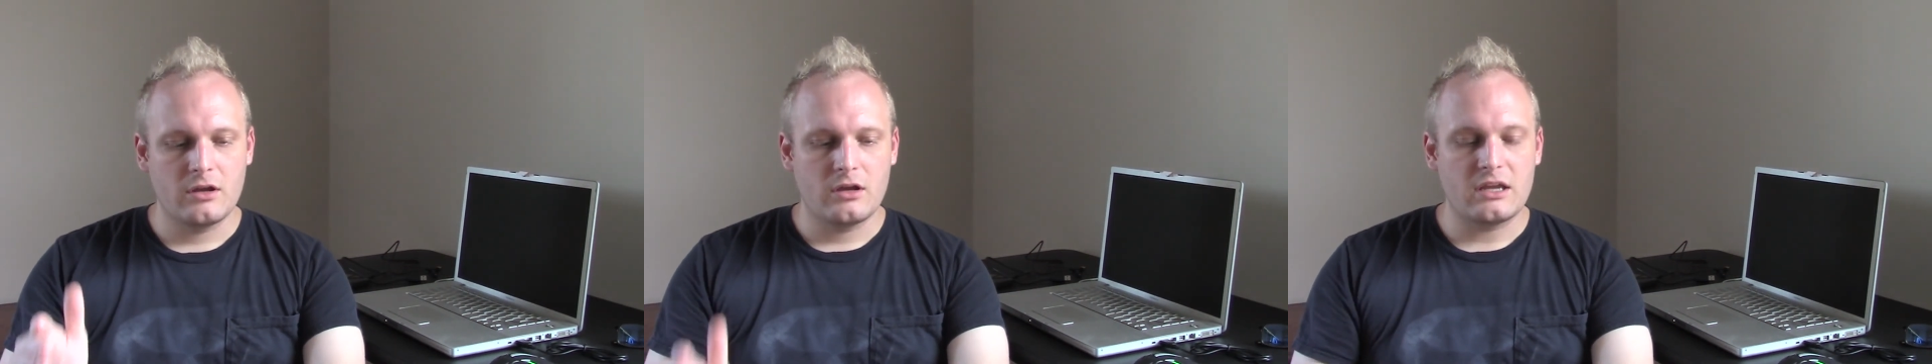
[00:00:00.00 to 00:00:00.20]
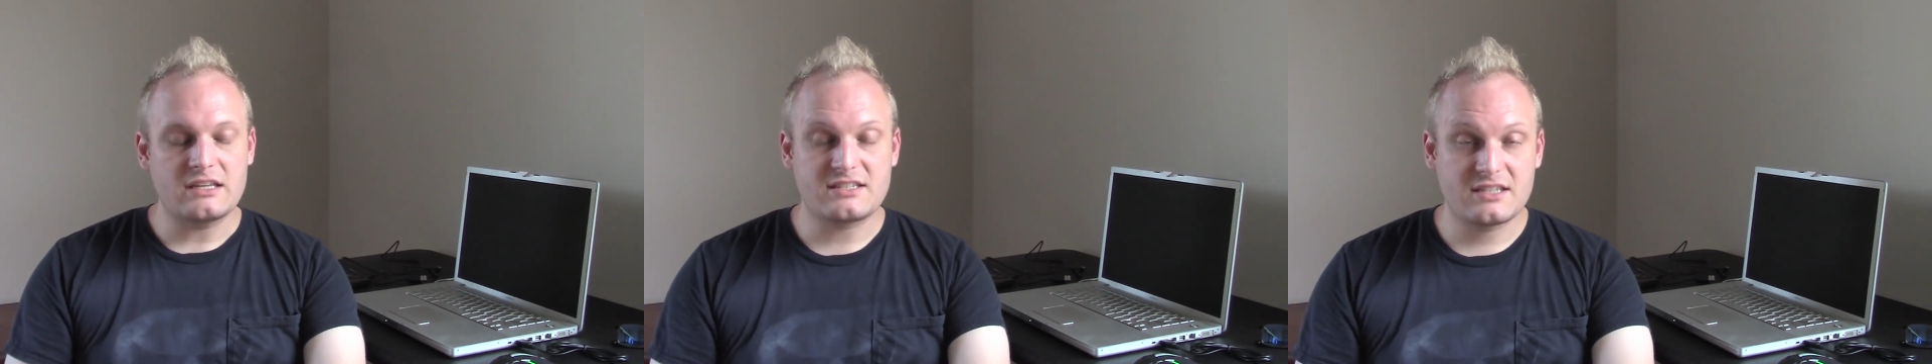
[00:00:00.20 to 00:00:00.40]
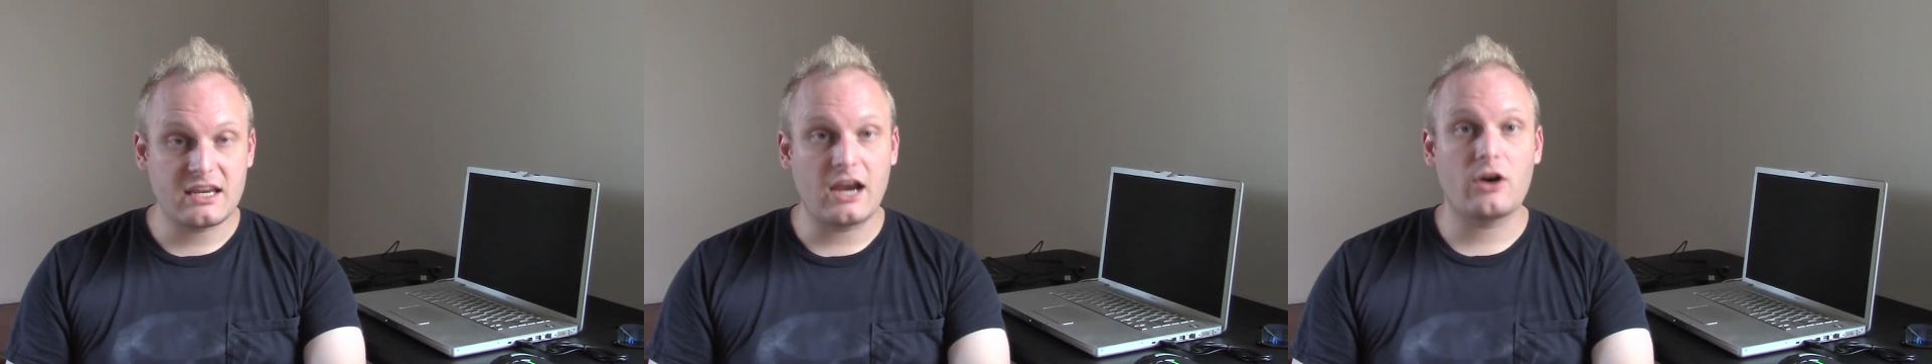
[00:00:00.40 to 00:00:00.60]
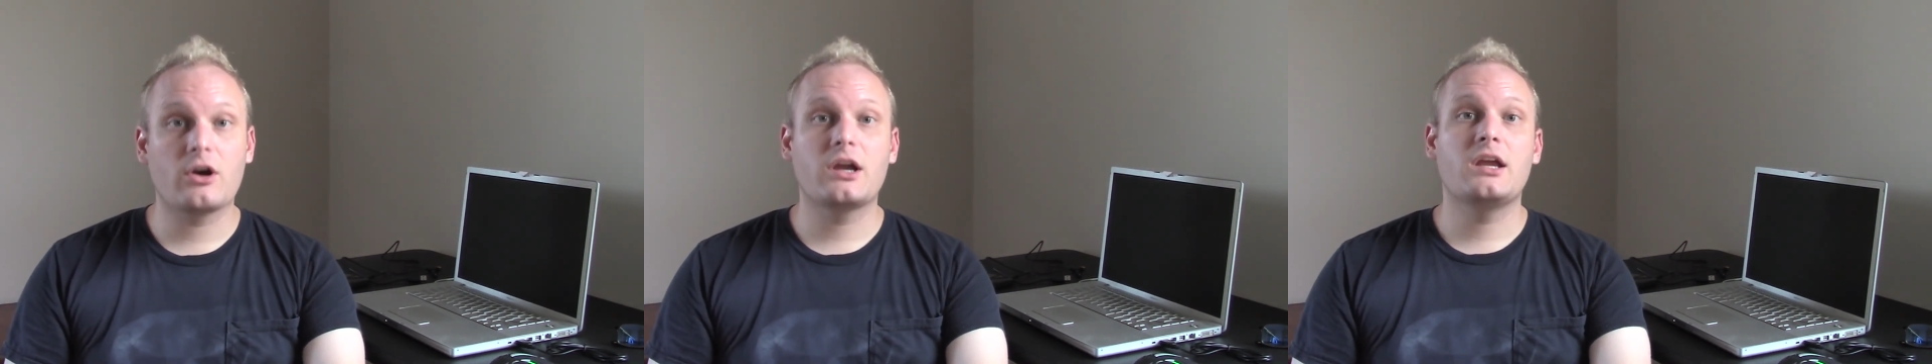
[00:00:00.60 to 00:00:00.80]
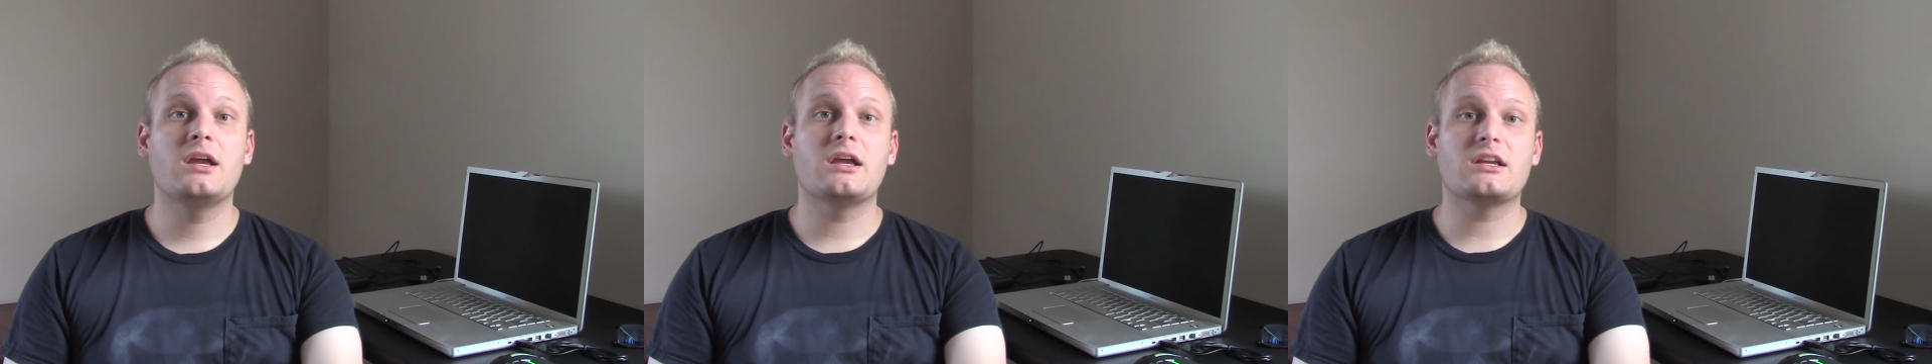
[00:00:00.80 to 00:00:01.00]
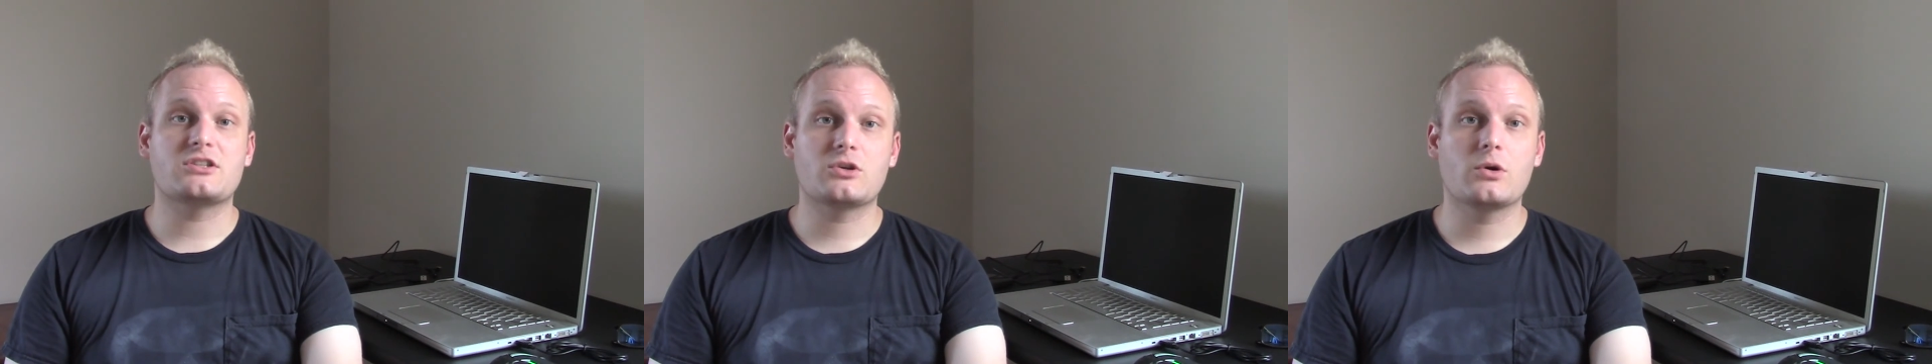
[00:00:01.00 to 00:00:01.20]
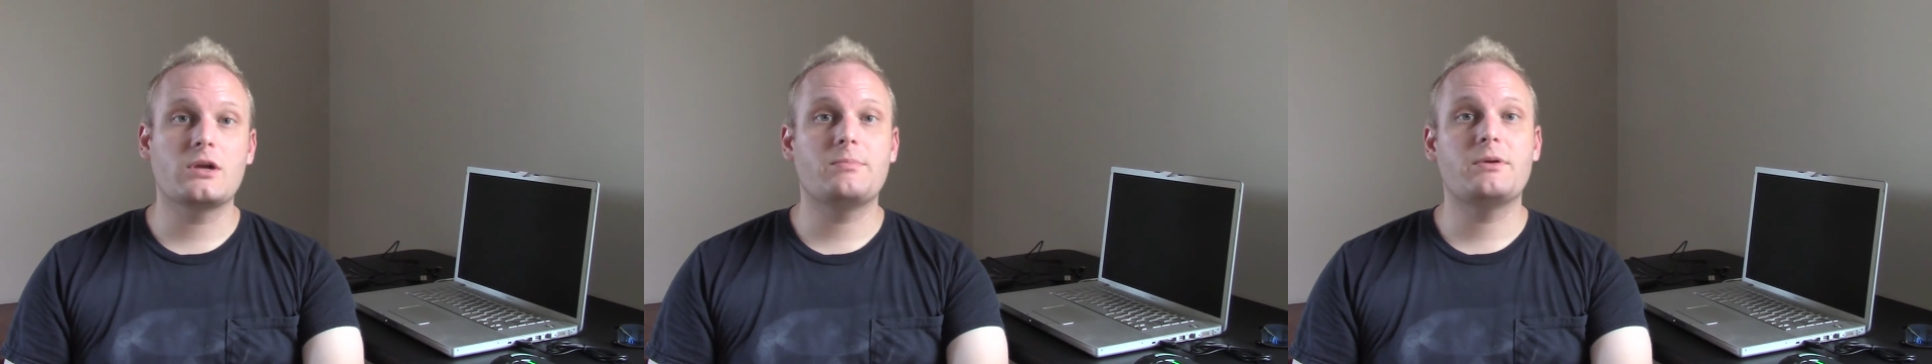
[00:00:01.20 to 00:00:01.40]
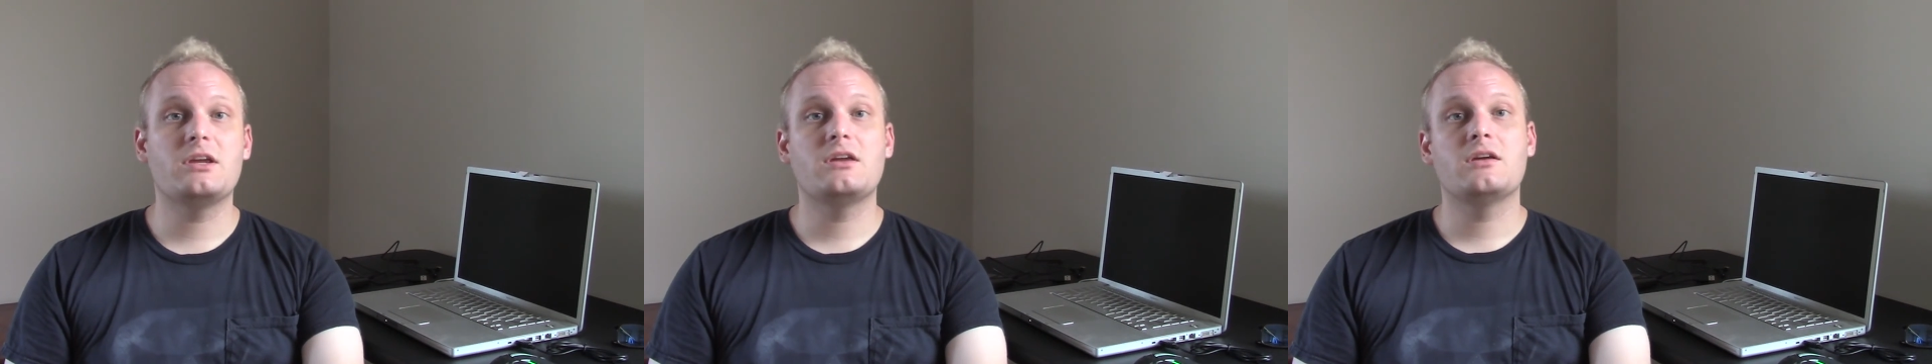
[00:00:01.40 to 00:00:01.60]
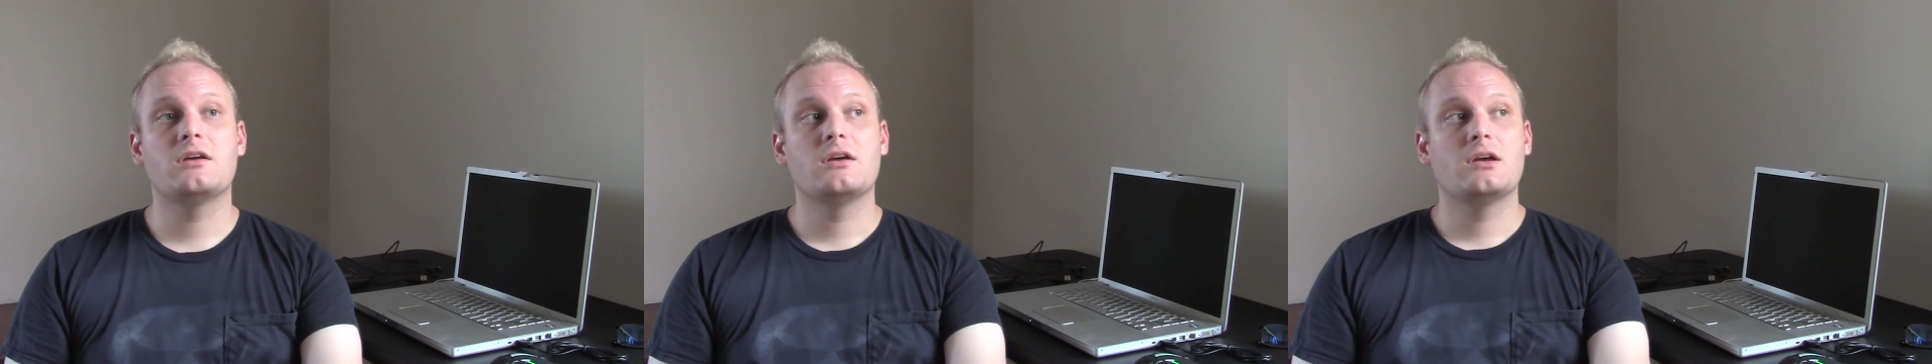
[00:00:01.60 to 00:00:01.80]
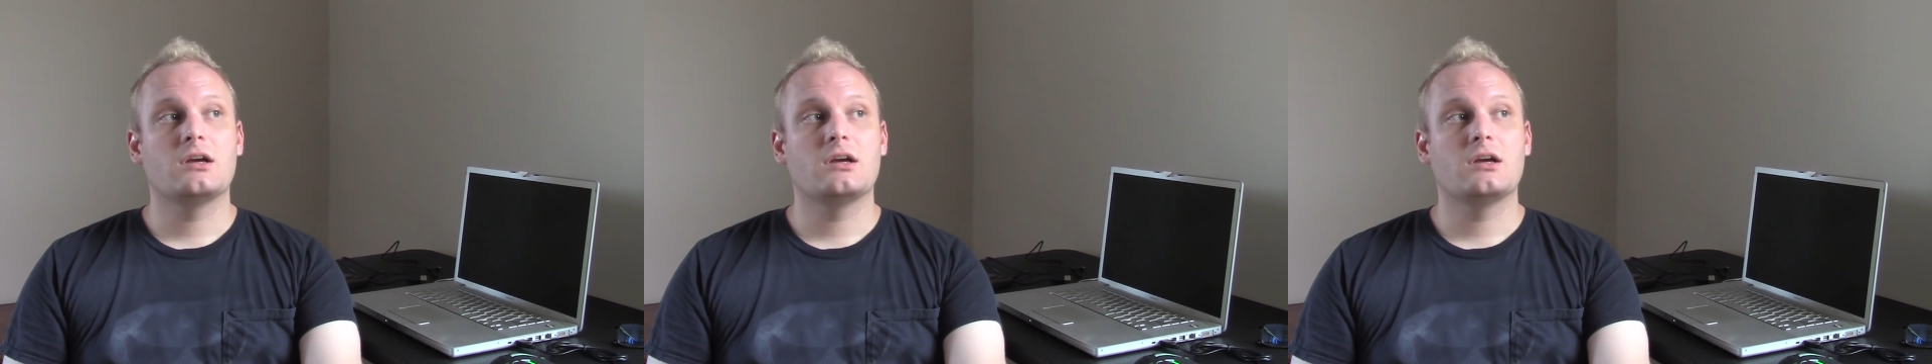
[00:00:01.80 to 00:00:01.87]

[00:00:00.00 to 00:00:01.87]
It's scary, it's creepy,